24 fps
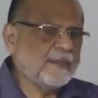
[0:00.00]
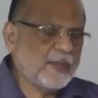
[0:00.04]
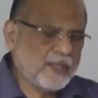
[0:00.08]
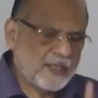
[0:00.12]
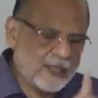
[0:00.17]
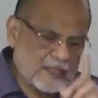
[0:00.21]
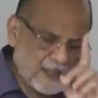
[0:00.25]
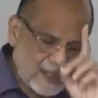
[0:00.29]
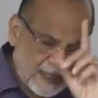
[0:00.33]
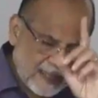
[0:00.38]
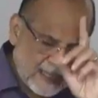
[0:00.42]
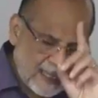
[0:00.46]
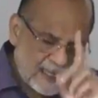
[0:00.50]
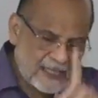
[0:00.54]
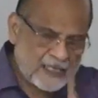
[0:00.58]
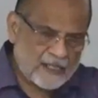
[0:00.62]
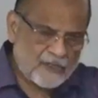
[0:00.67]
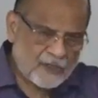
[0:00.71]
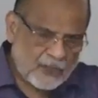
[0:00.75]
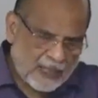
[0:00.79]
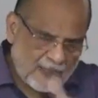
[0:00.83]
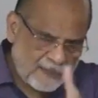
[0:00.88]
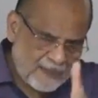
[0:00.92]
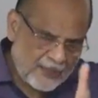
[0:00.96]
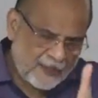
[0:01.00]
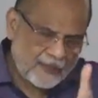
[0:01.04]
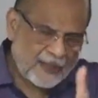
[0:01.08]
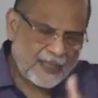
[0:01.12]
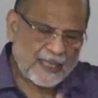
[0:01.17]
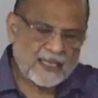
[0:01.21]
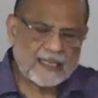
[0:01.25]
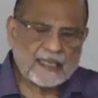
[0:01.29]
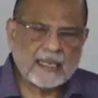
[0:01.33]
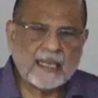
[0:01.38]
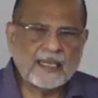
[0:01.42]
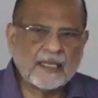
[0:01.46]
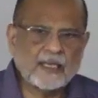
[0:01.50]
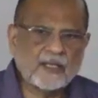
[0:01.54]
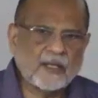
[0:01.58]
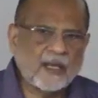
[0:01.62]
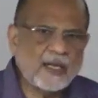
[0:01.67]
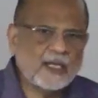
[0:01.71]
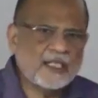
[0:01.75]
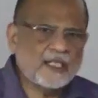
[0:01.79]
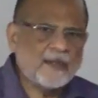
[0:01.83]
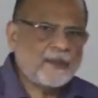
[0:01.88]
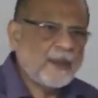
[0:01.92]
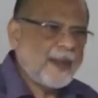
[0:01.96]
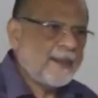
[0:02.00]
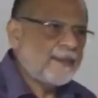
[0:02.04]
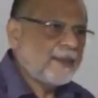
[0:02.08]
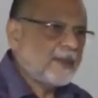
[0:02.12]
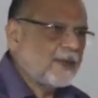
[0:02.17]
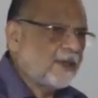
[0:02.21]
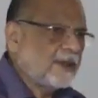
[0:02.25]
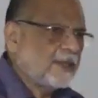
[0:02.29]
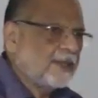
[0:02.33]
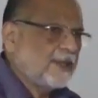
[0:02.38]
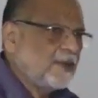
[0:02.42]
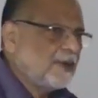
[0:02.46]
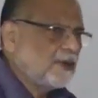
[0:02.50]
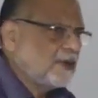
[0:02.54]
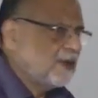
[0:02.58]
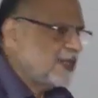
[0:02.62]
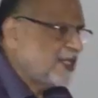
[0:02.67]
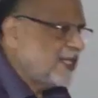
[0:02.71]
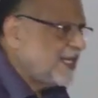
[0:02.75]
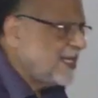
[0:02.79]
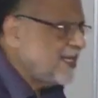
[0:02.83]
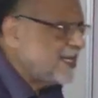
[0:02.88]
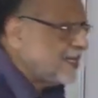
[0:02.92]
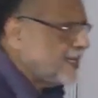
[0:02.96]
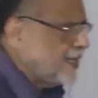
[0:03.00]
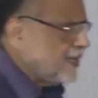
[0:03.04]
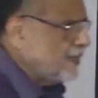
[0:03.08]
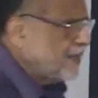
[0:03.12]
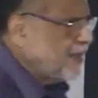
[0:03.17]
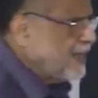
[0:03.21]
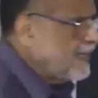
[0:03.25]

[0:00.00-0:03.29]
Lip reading: because it has to come in your ecology paper on new seeds and